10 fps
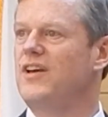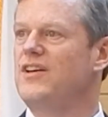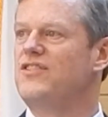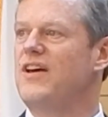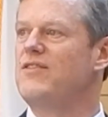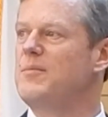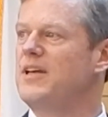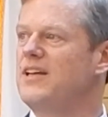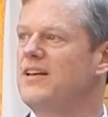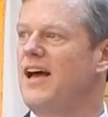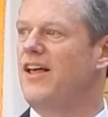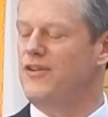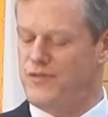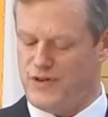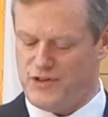$7 million
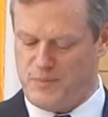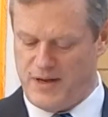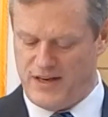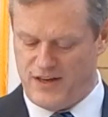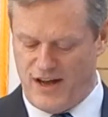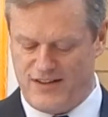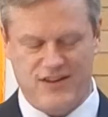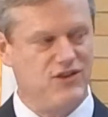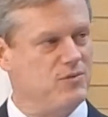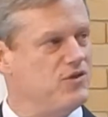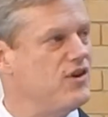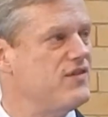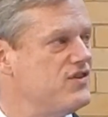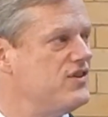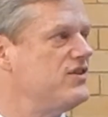for expanded autism
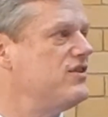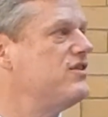services,